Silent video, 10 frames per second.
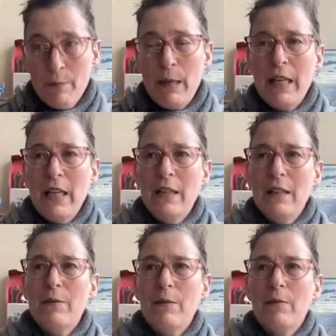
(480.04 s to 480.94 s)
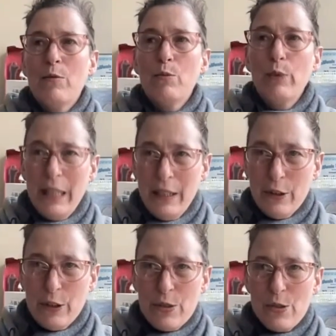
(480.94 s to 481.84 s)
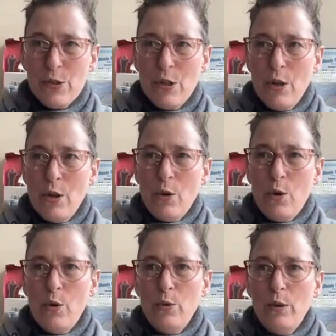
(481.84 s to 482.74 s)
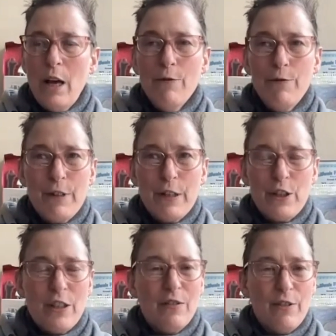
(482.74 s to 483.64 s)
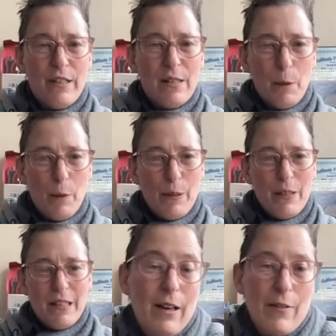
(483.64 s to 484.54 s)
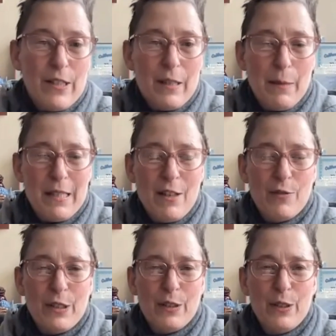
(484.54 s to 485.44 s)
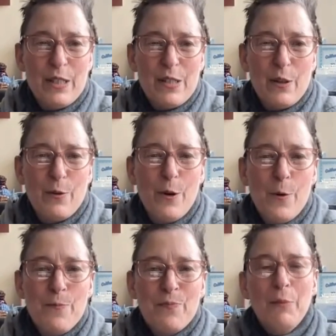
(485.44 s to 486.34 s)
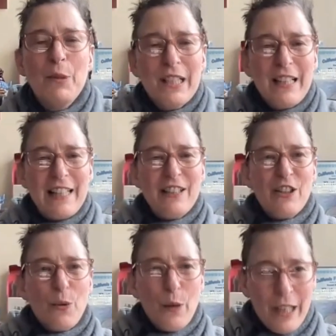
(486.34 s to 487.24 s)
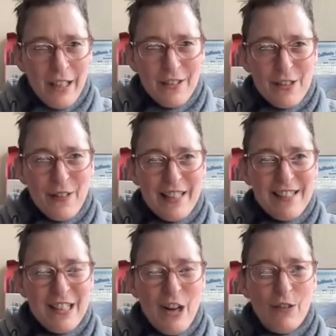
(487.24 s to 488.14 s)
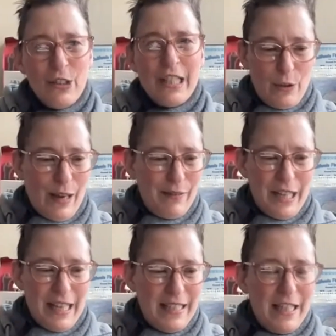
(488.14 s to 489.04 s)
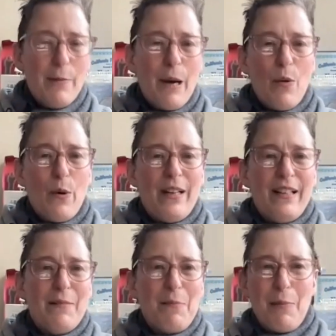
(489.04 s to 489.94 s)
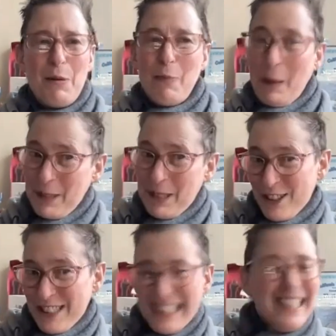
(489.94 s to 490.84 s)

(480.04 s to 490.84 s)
many readers who love fiction for this purpose, obviously myself included. So I'm really glad that you're working on this fantasy novel. Do you have any idea about when it might be published?